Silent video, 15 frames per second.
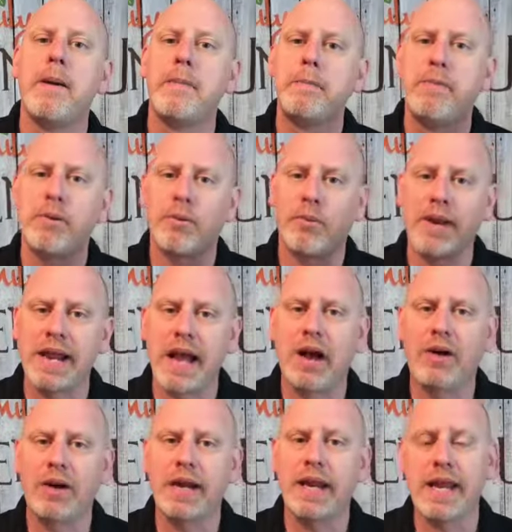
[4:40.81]
But
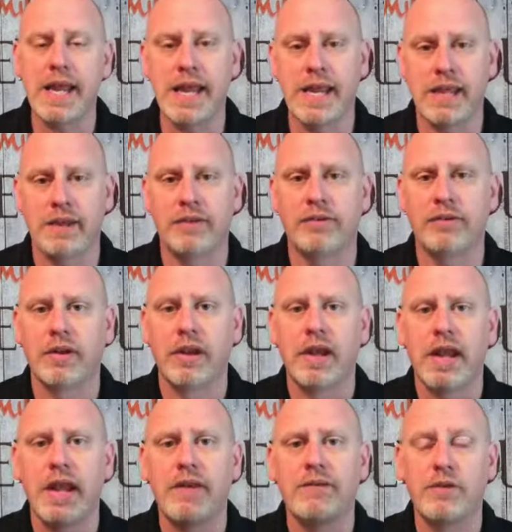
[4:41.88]
reality is,
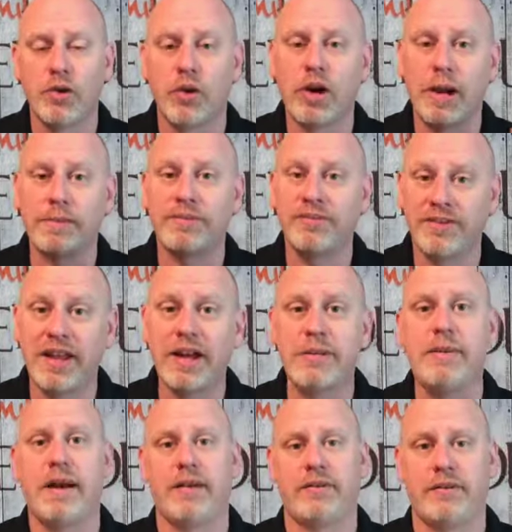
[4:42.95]
if you're upset
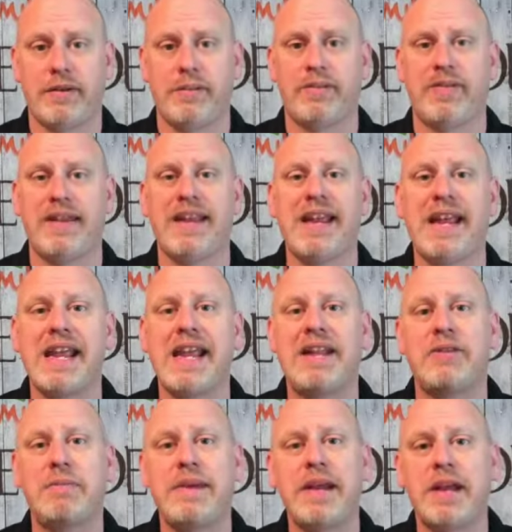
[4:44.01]
about something,
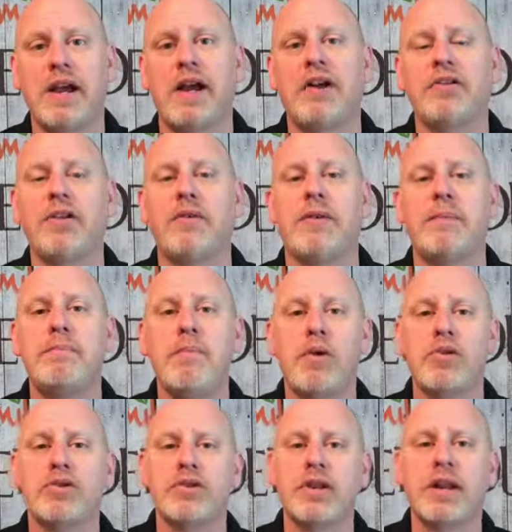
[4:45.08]
it's because you've
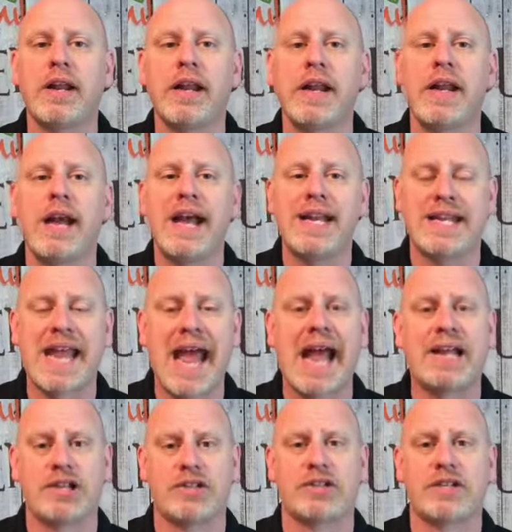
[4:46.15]
emotionally
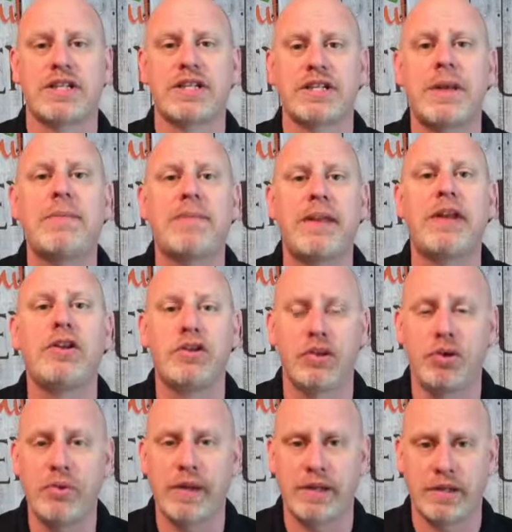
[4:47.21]
attached something
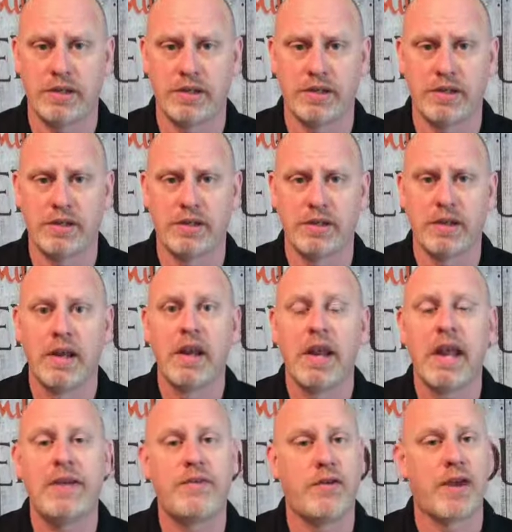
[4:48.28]
to it.
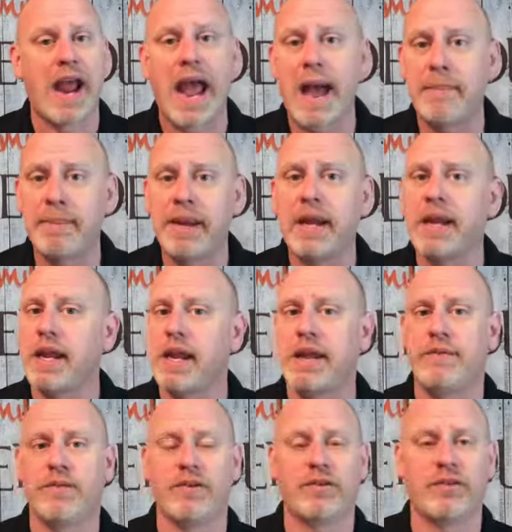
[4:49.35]
If you're happy,
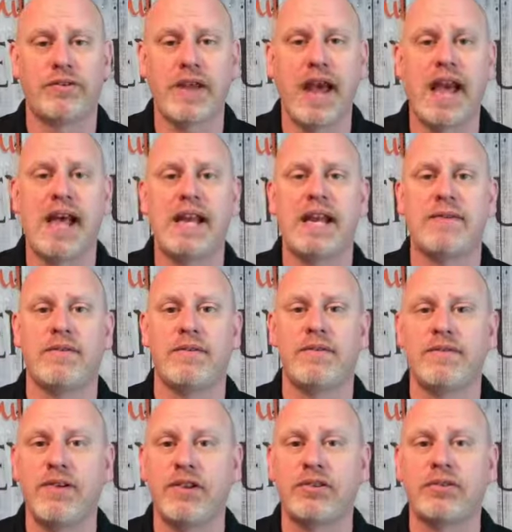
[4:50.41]
if you're sad, if you're
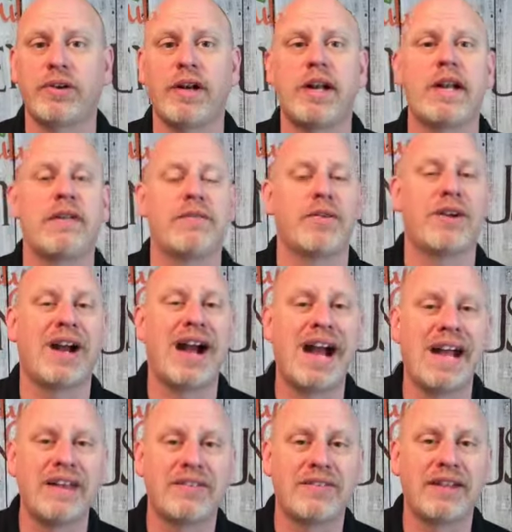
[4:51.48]
frustrated, if you're
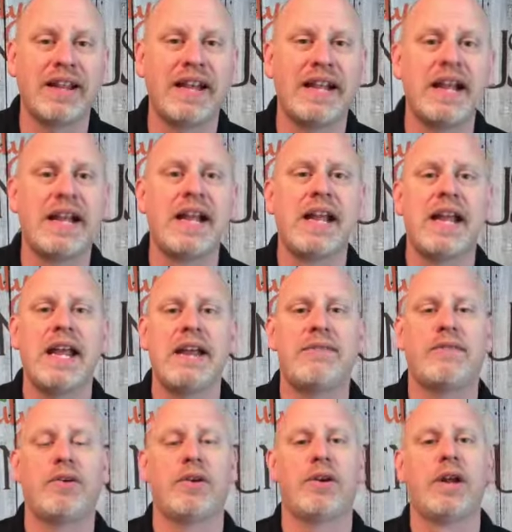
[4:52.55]
isolated,
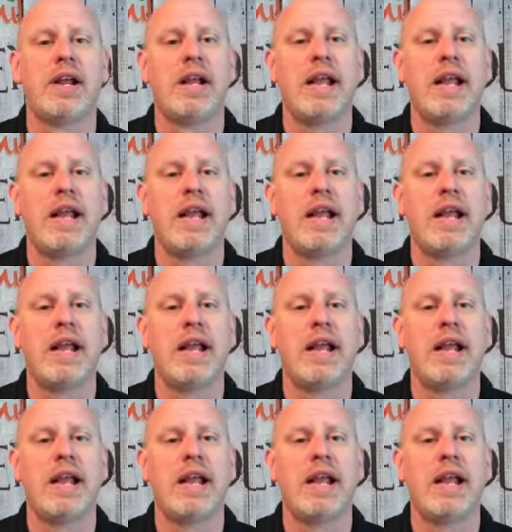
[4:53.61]
if you're